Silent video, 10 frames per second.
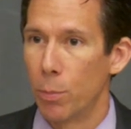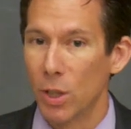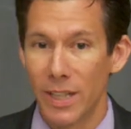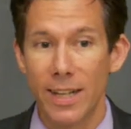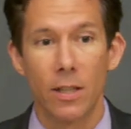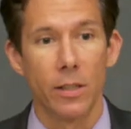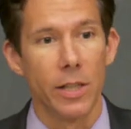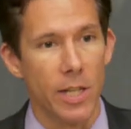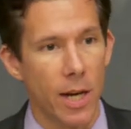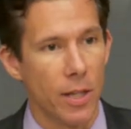political
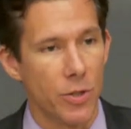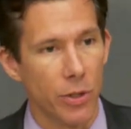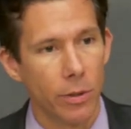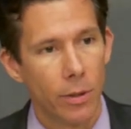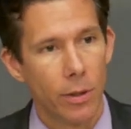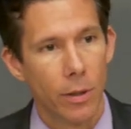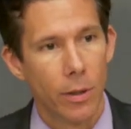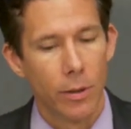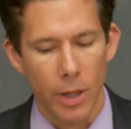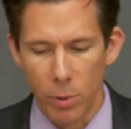ideology.
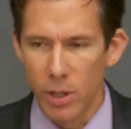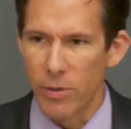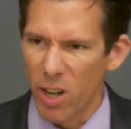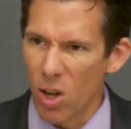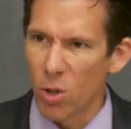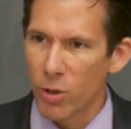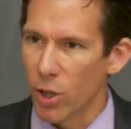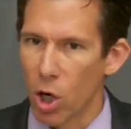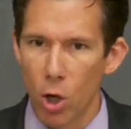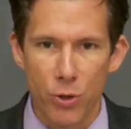They believe that all the
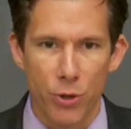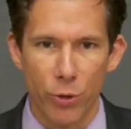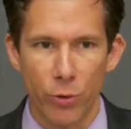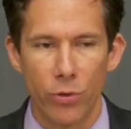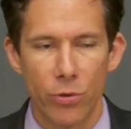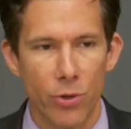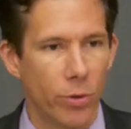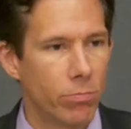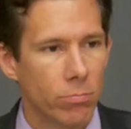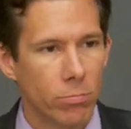cultures
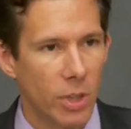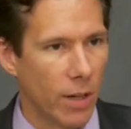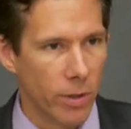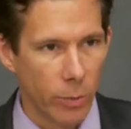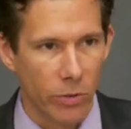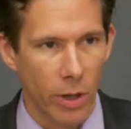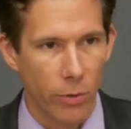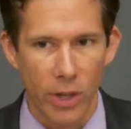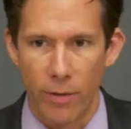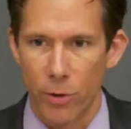should govern
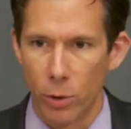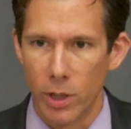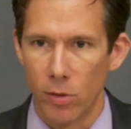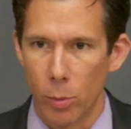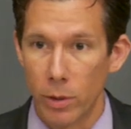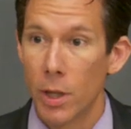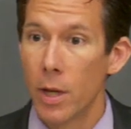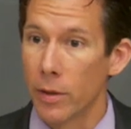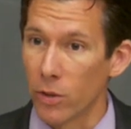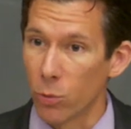themselves, have their own government.
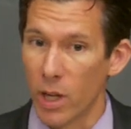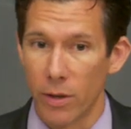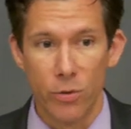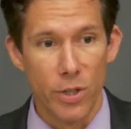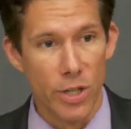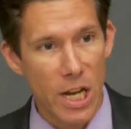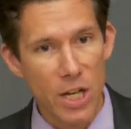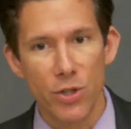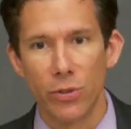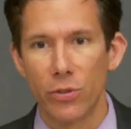Thus, we have
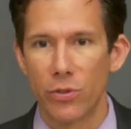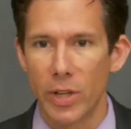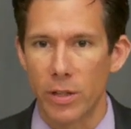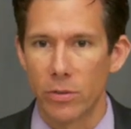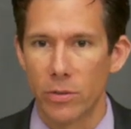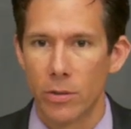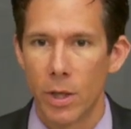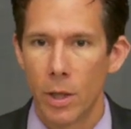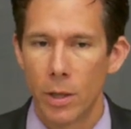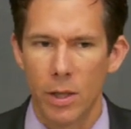nation states.
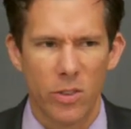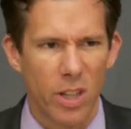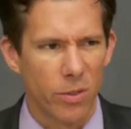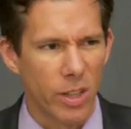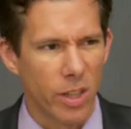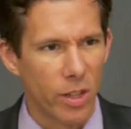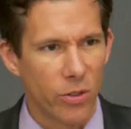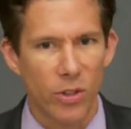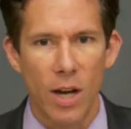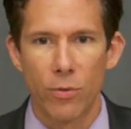It's kind of like a
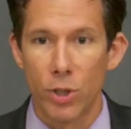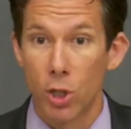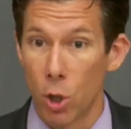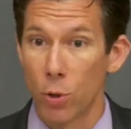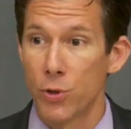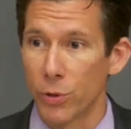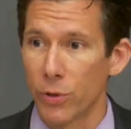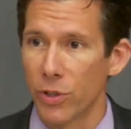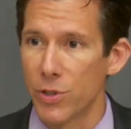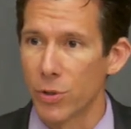sovereign culture,
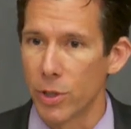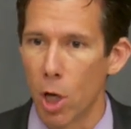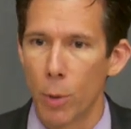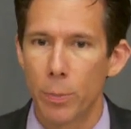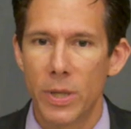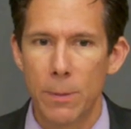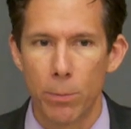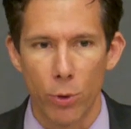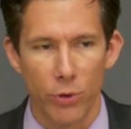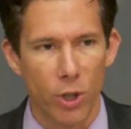essentially. All
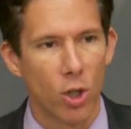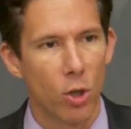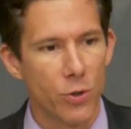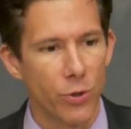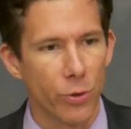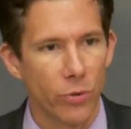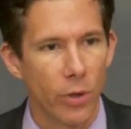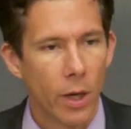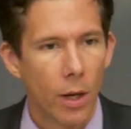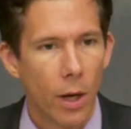peoples, all cultures
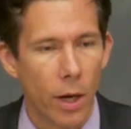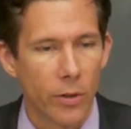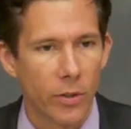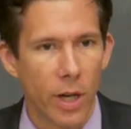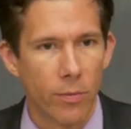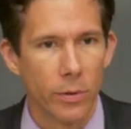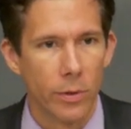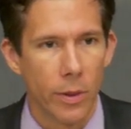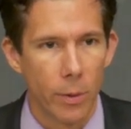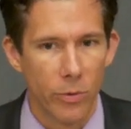ought to
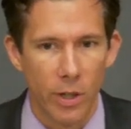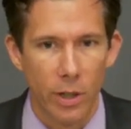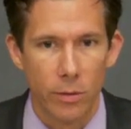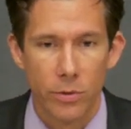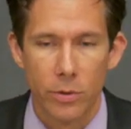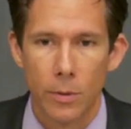govern themselves.